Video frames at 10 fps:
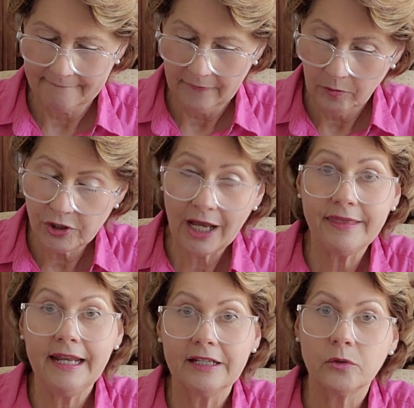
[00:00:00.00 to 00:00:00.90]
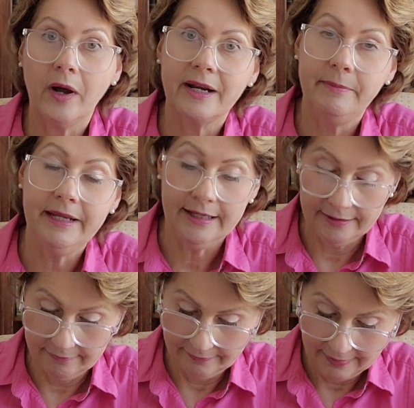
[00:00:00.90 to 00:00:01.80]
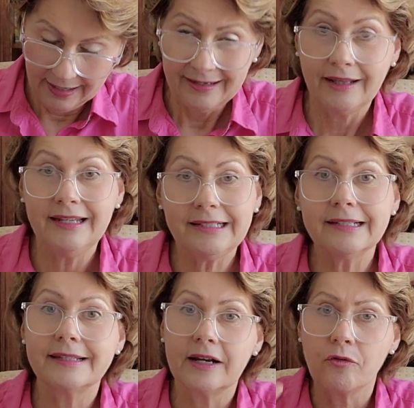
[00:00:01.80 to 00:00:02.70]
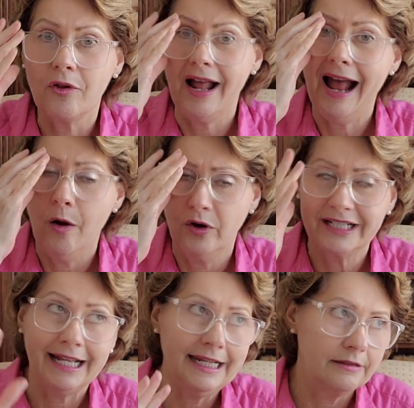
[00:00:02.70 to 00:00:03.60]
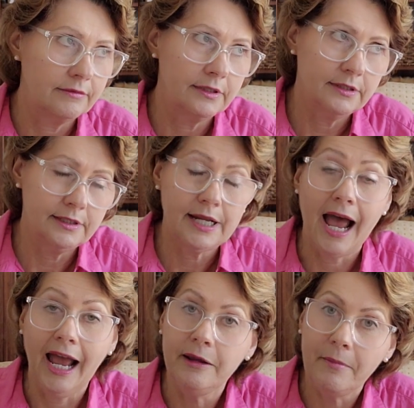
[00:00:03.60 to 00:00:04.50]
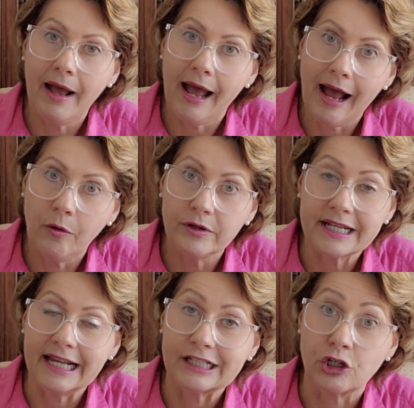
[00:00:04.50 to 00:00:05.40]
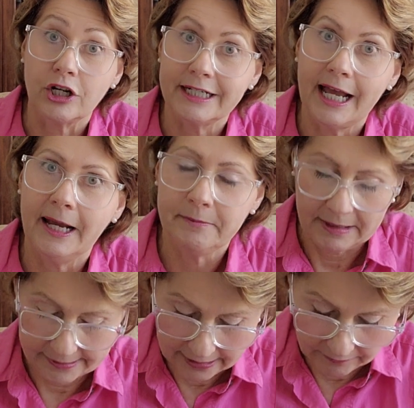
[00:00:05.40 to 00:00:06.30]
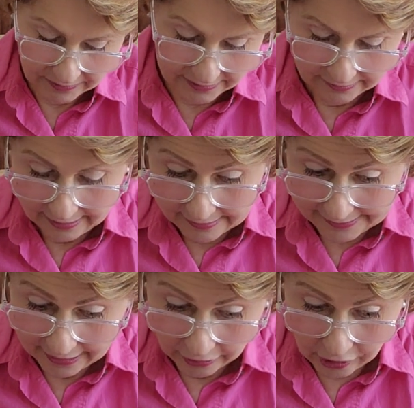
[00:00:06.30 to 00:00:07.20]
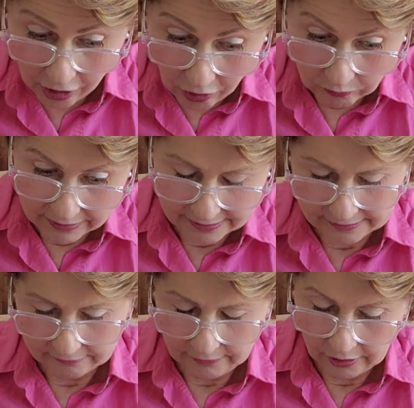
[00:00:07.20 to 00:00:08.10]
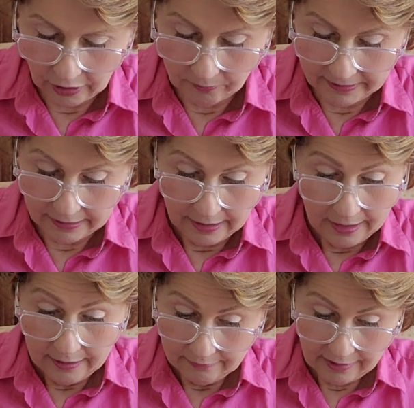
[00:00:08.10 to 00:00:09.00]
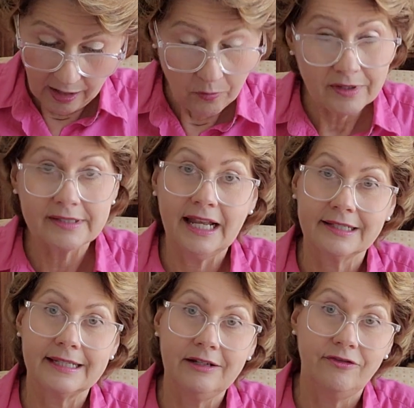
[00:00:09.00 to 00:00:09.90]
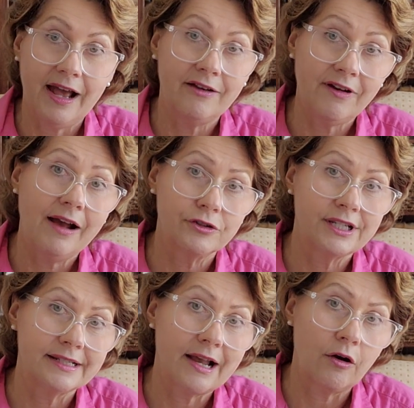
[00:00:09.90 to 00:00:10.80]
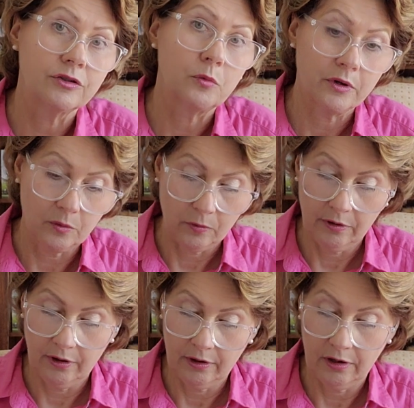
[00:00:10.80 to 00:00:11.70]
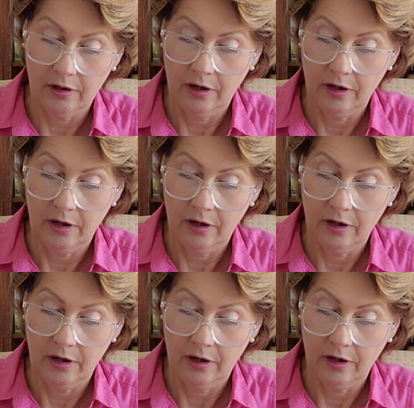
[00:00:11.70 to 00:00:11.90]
which I think is quite a bit. Now this is several hours. I didn't time my hours. I guess I should have timed myself to see how long this, you know, but I want to say it's at least 5 or 6 hours worth of work.